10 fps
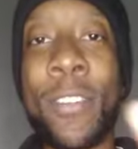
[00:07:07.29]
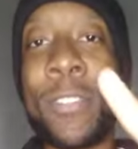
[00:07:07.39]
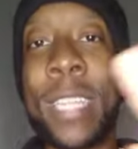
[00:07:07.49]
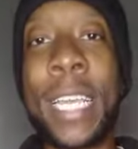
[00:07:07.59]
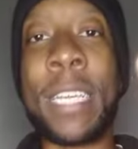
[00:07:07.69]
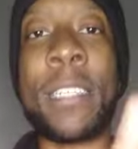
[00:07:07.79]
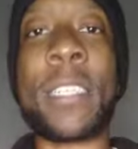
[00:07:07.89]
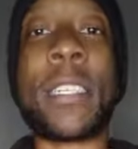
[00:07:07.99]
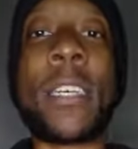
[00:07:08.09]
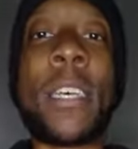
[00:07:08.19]
little things
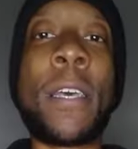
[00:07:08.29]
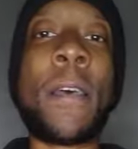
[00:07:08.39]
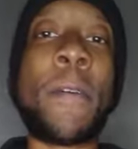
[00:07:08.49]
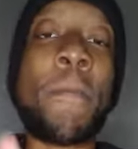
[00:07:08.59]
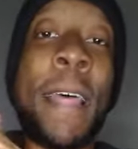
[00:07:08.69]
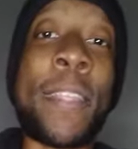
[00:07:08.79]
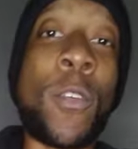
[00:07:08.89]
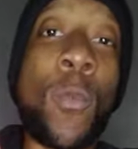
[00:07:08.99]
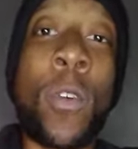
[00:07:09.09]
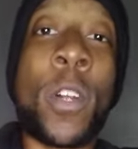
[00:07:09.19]
that
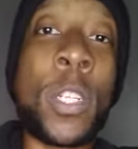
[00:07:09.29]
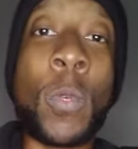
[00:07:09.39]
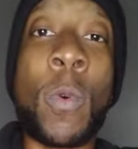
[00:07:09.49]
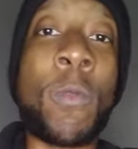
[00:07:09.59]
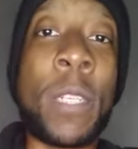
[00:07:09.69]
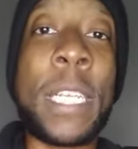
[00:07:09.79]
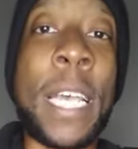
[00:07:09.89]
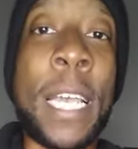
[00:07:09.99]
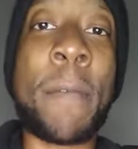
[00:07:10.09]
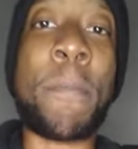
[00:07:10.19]
the words won't
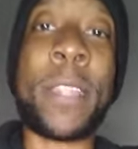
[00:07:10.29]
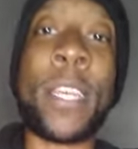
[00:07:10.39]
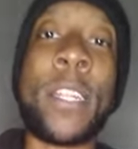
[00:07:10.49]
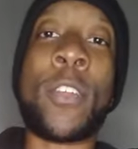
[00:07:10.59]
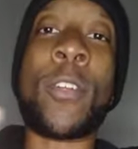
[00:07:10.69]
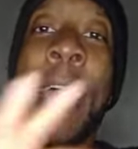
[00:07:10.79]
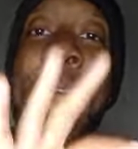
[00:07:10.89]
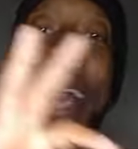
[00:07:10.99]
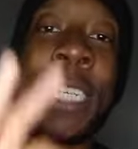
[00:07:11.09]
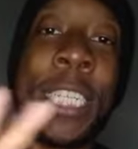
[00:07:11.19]
say, but their little
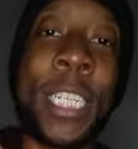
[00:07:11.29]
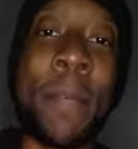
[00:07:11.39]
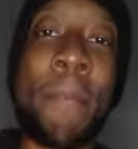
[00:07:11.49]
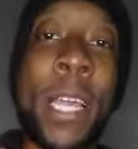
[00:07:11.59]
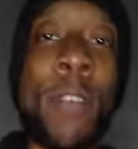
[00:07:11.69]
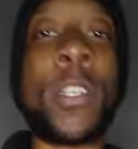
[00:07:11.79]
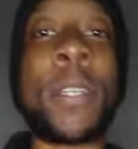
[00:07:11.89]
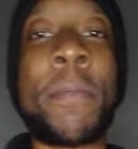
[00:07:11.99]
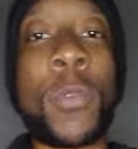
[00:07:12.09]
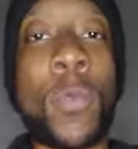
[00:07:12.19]
actions and
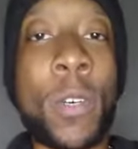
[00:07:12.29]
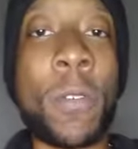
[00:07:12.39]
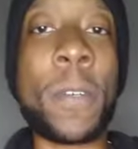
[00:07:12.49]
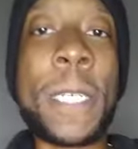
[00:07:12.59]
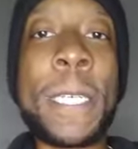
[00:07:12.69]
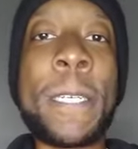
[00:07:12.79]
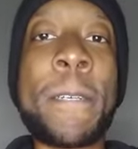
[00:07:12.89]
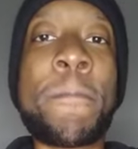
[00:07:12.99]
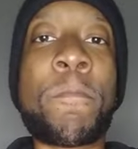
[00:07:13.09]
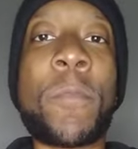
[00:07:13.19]
mannerisms will.
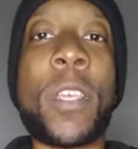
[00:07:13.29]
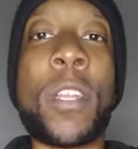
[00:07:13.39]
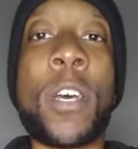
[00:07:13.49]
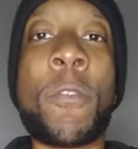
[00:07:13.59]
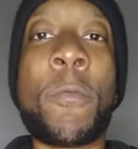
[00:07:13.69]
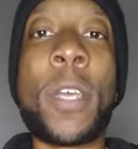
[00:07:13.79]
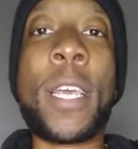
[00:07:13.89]
You know,